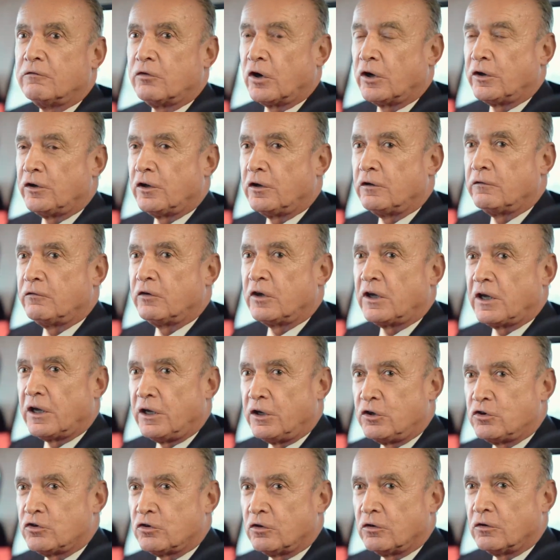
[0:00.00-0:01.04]
for
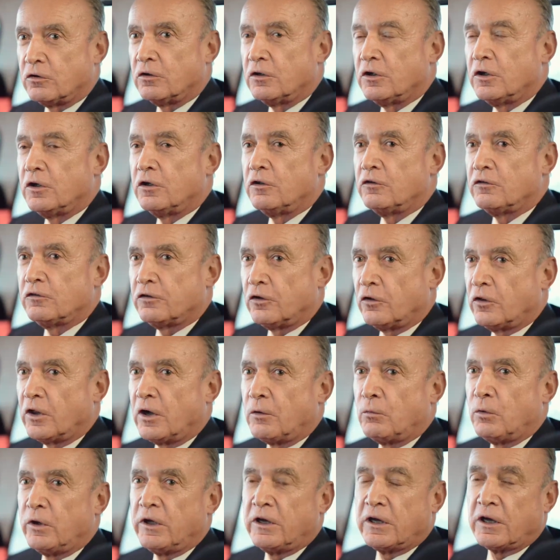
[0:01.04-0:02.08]
identification so
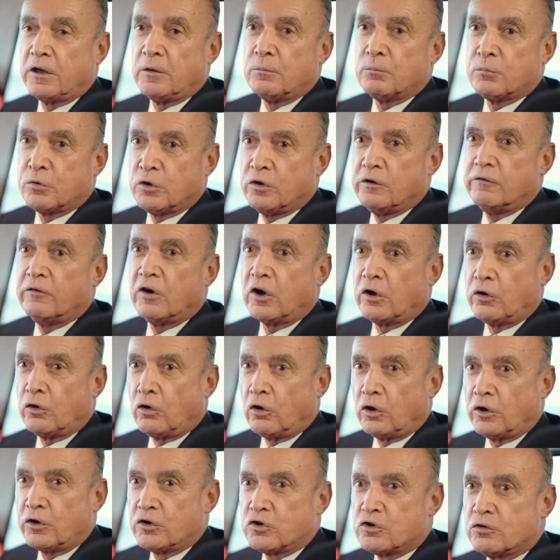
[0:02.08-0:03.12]
that we can improve our
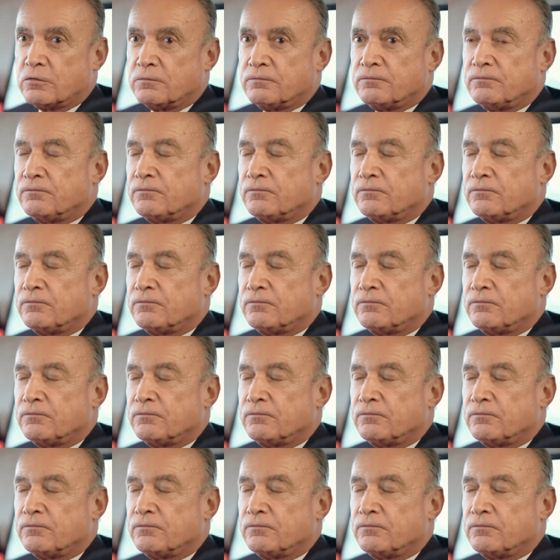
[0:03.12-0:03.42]
knowledge.